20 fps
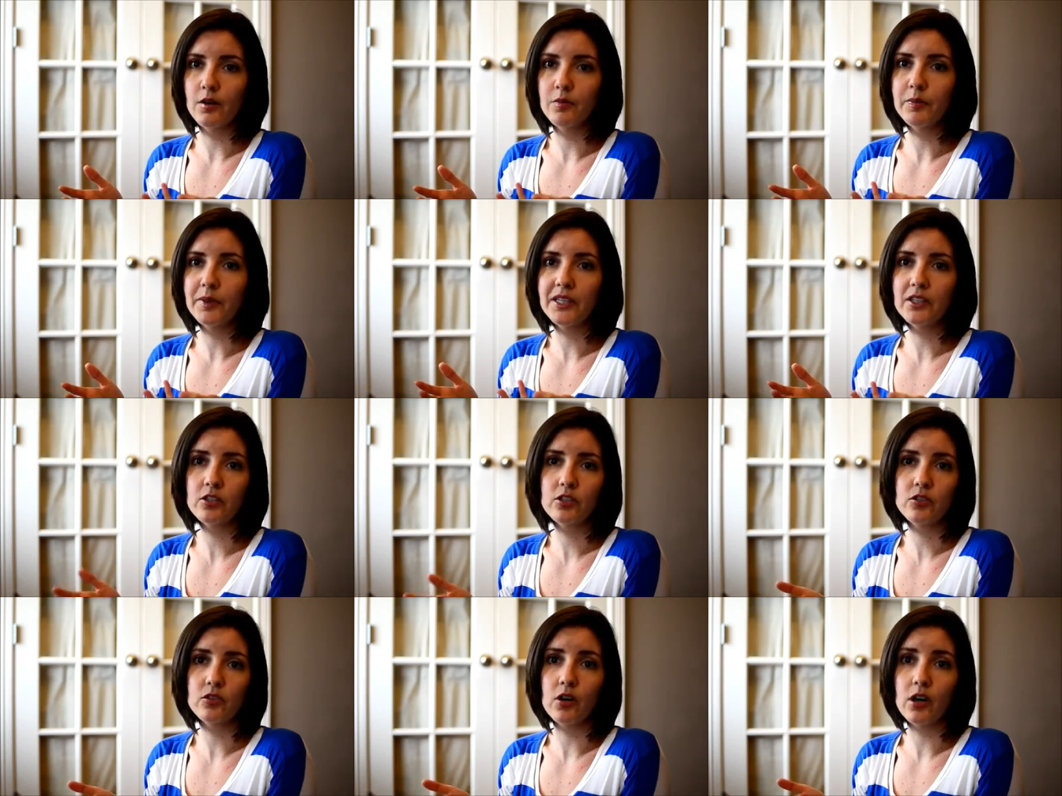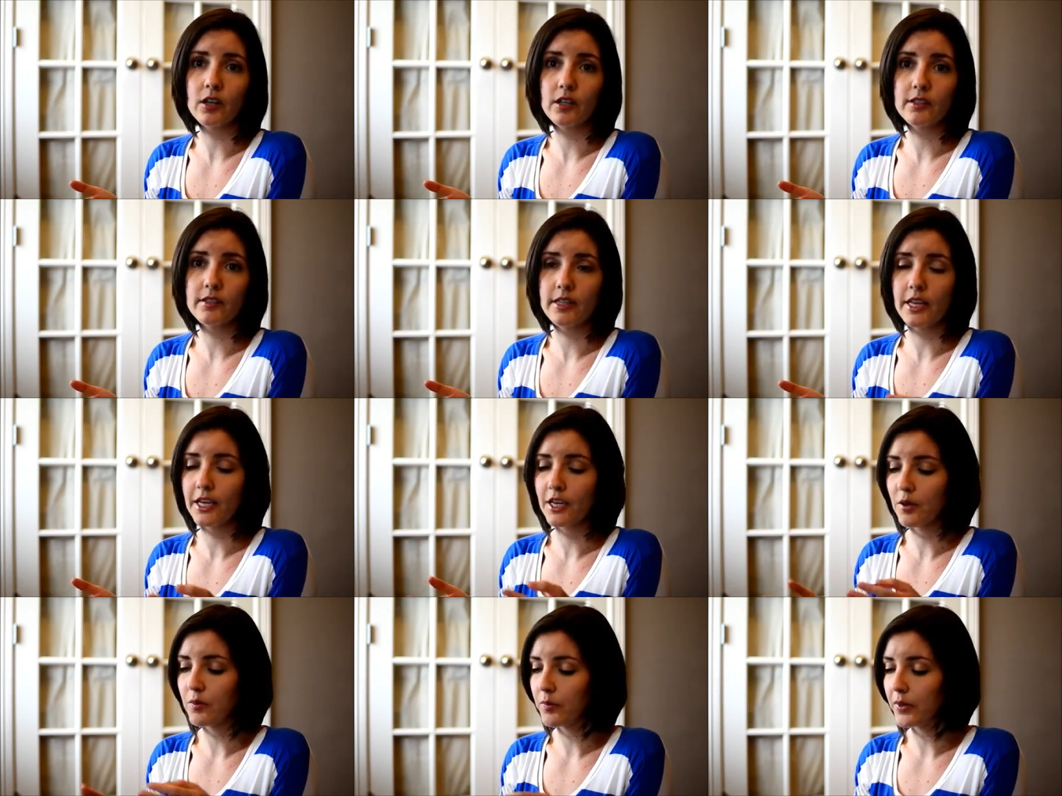be as strong as
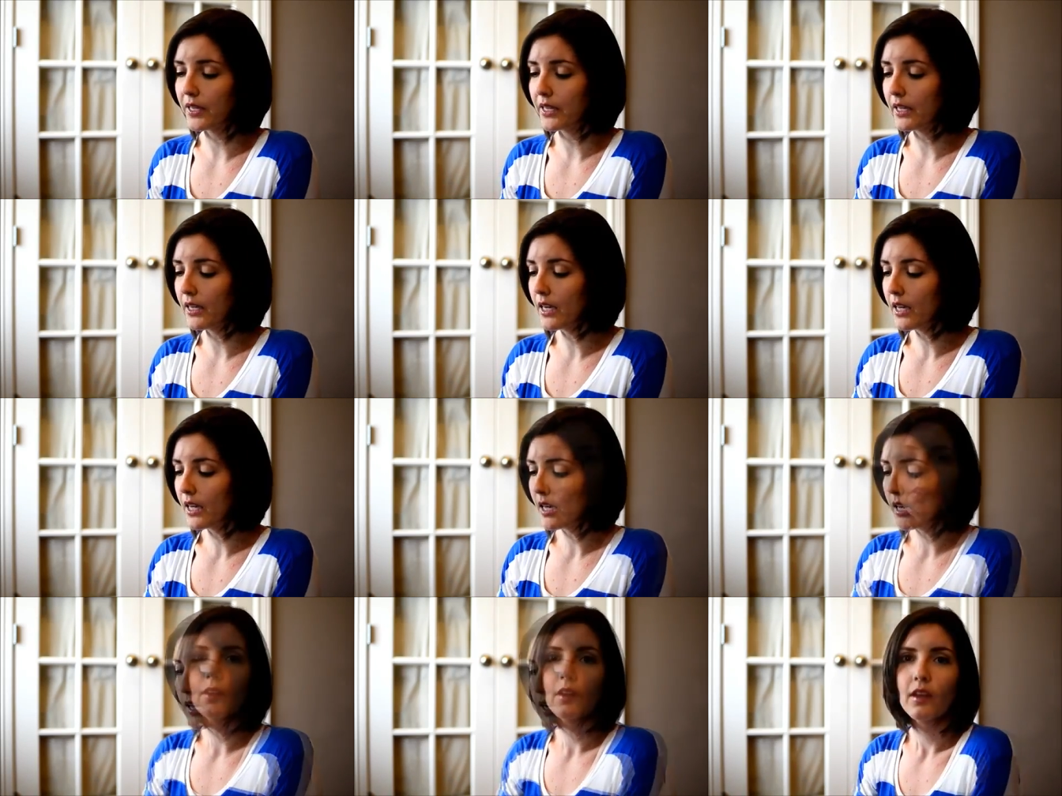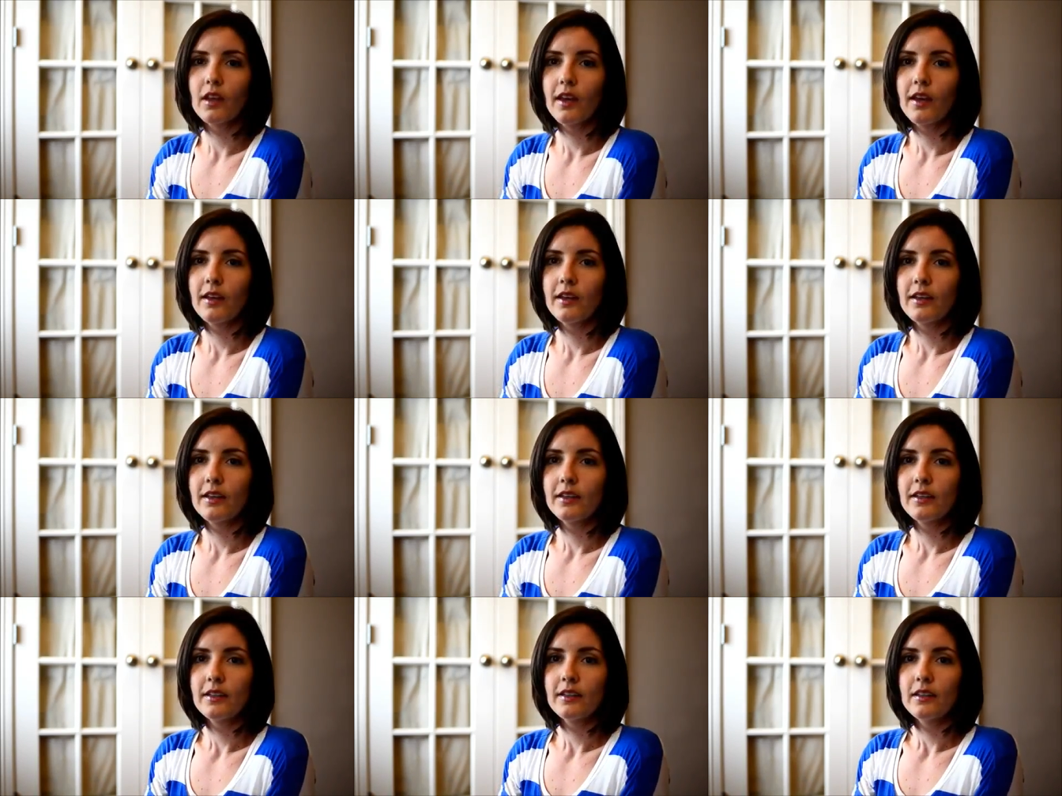they can be.
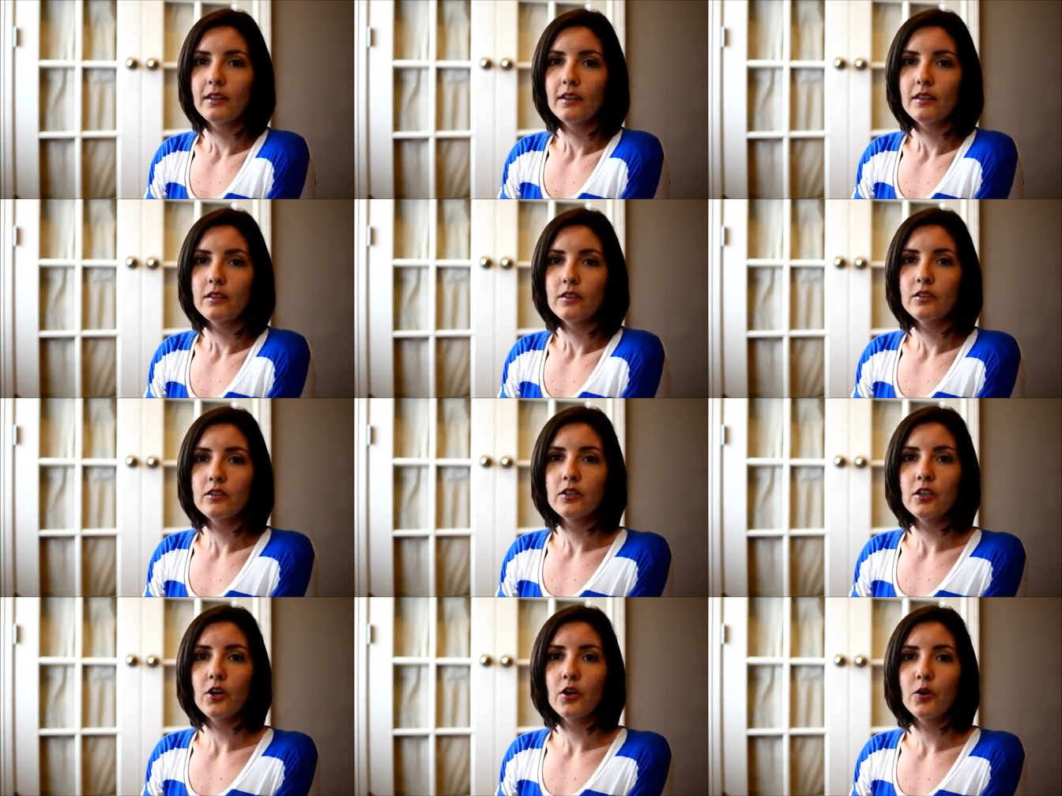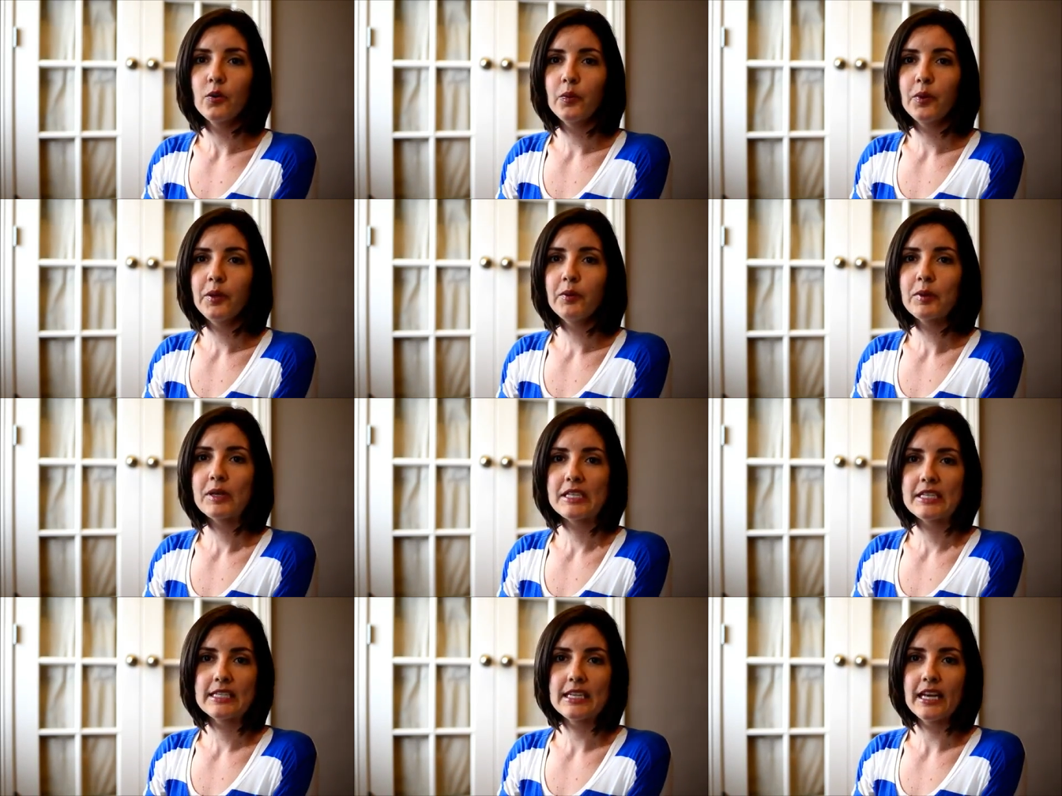So we
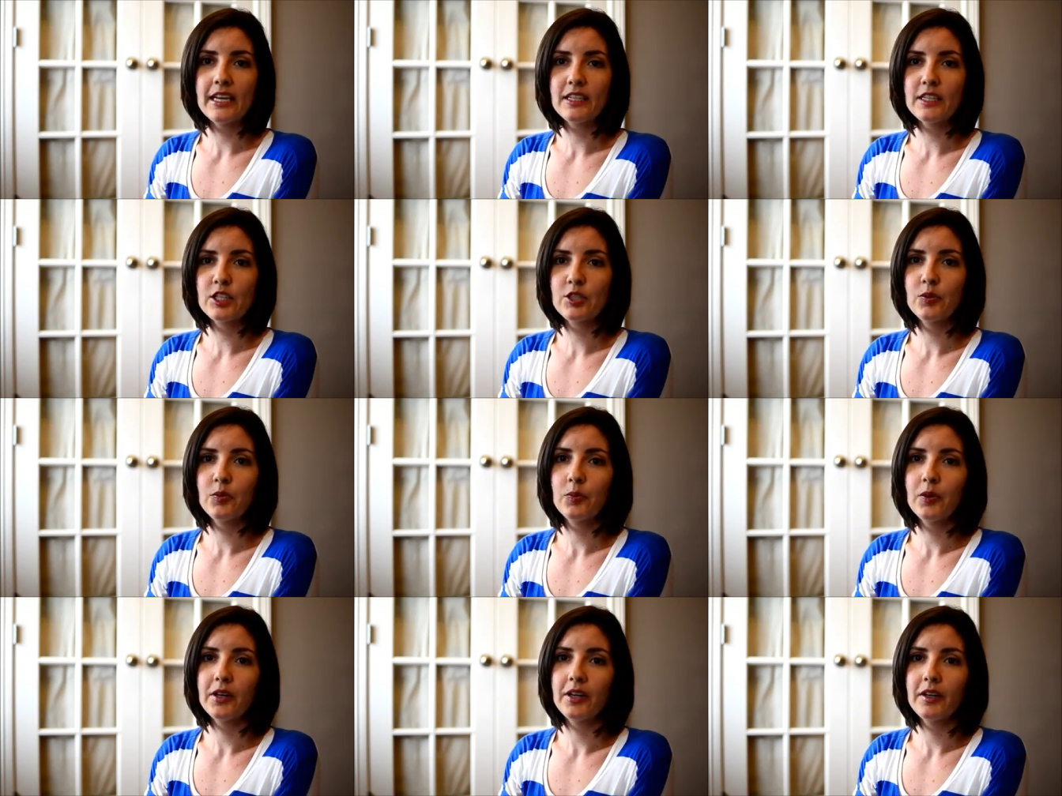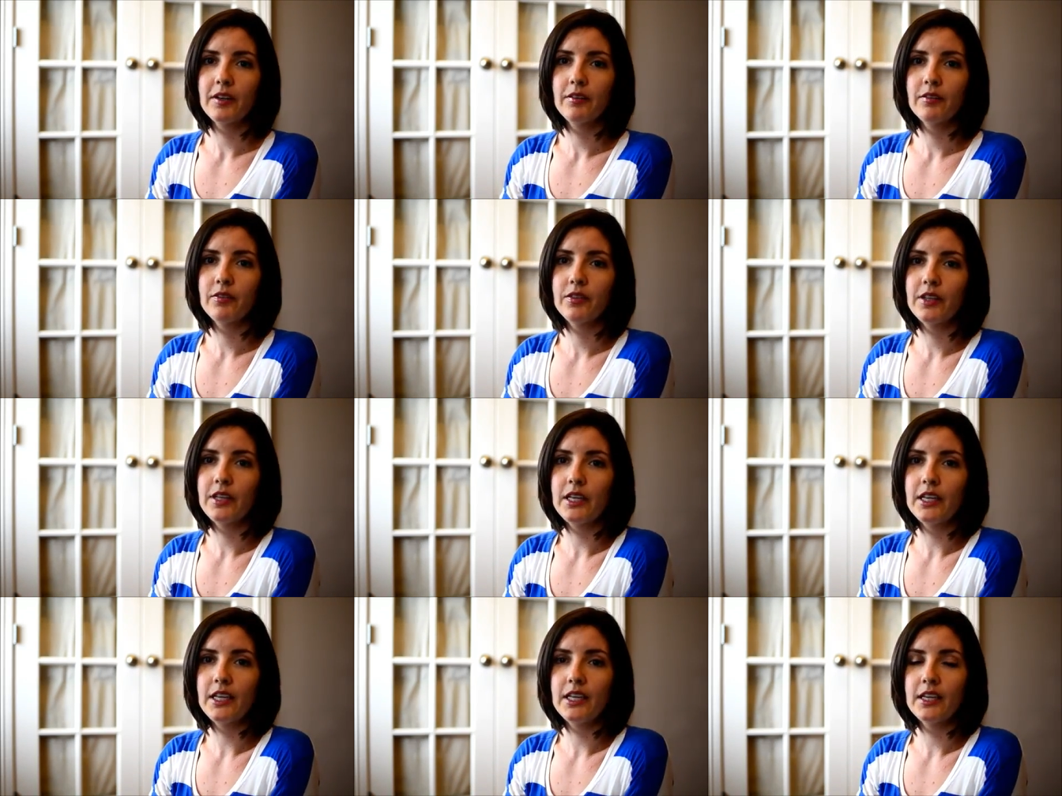were sent one of
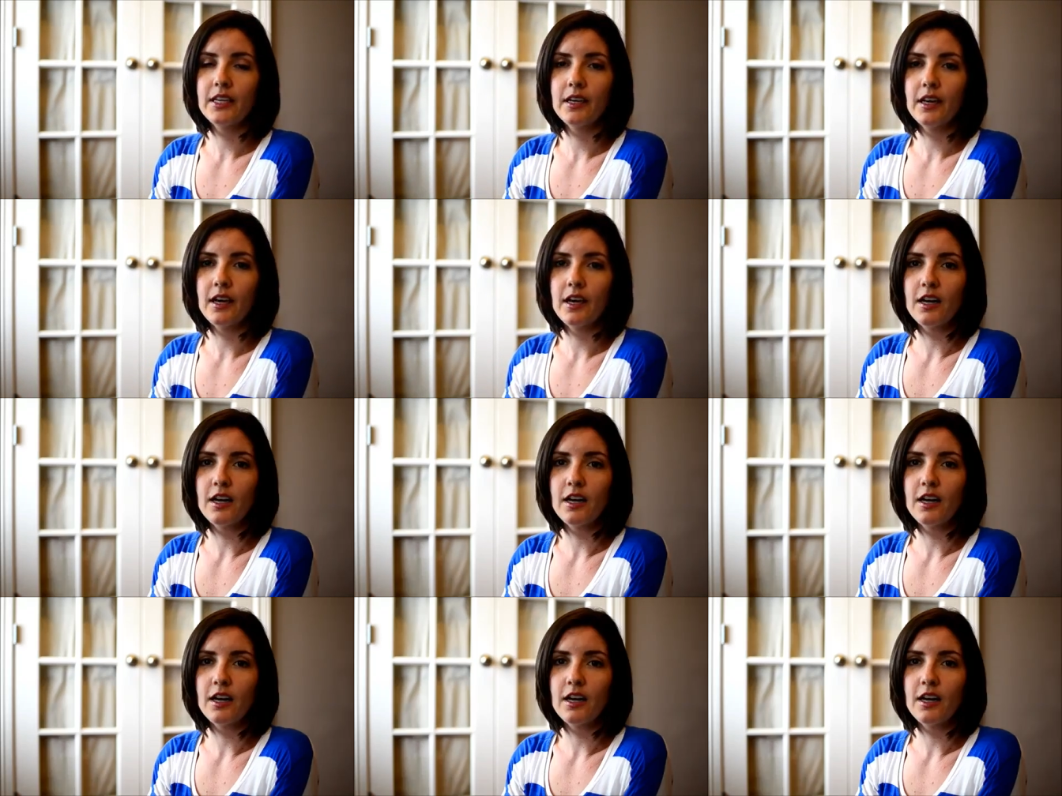the